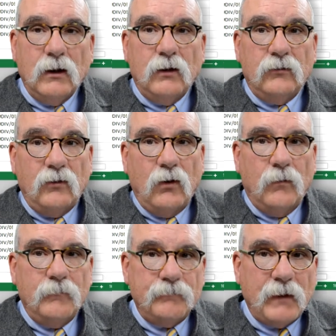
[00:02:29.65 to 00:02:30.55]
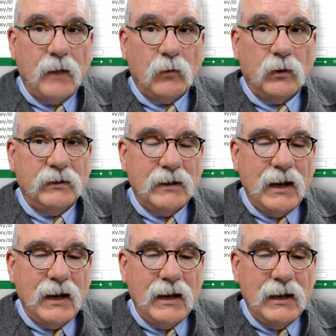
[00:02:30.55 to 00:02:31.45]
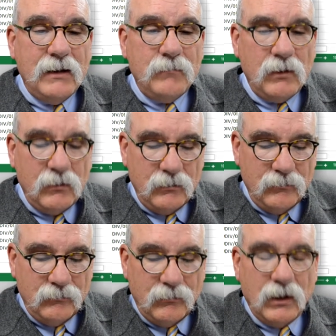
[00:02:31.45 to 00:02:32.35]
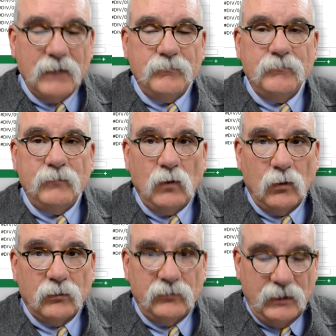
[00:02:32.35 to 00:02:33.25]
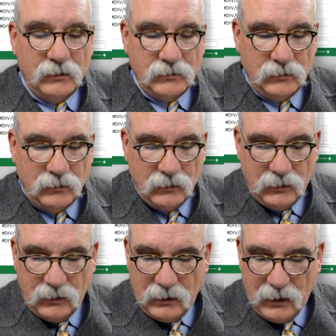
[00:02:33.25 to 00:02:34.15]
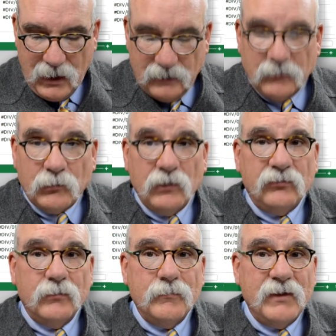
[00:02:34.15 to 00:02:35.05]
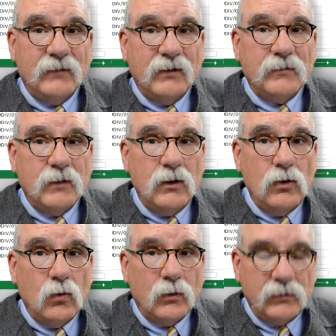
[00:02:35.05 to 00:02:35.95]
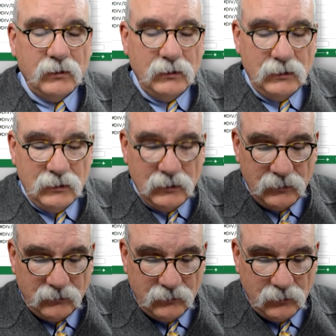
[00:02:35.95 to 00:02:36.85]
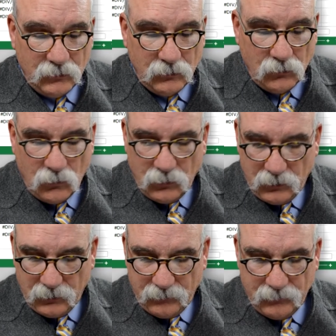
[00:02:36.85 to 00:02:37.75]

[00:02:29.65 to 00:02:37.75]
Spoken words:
So I'm going to aim my total station at the prism that's at the northeast corner